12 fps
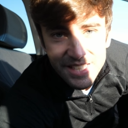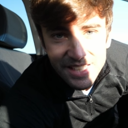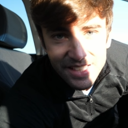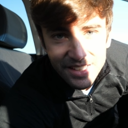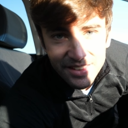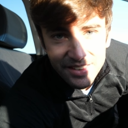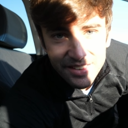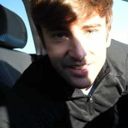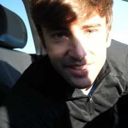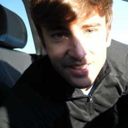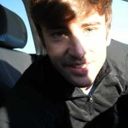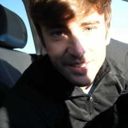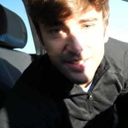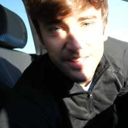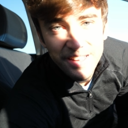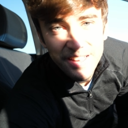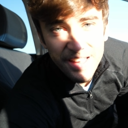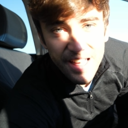days.
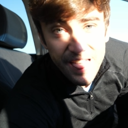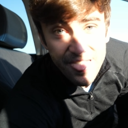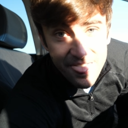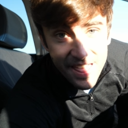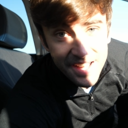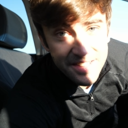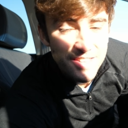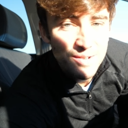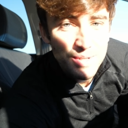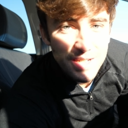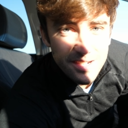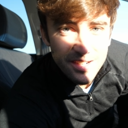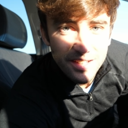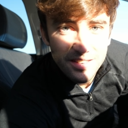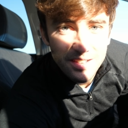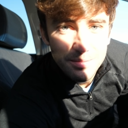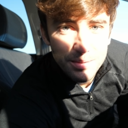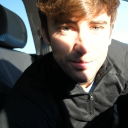That's how many
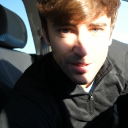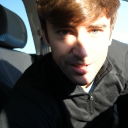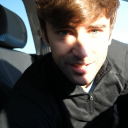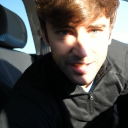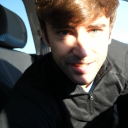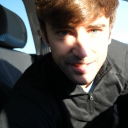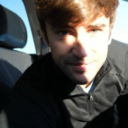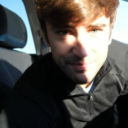days I've been vlogging.